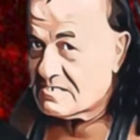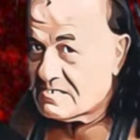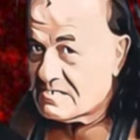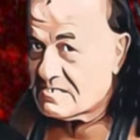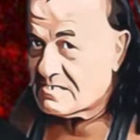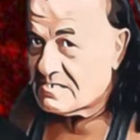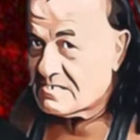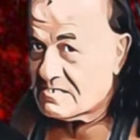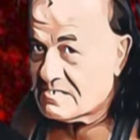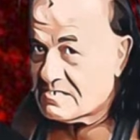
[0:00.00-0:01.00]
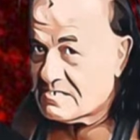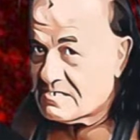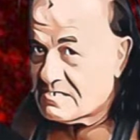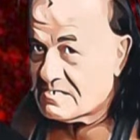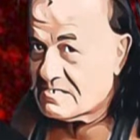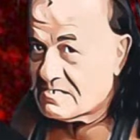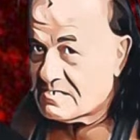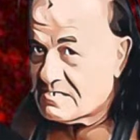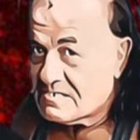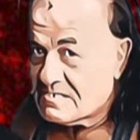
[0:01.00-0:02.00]

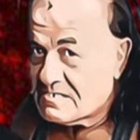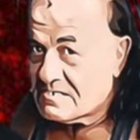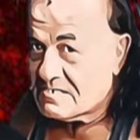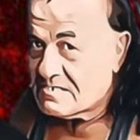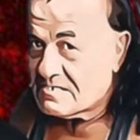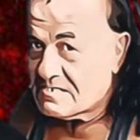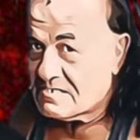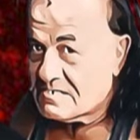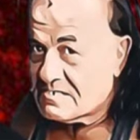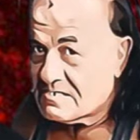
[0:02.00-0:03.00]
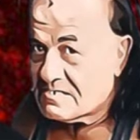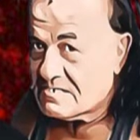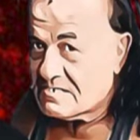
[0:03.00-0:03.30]
[no speech]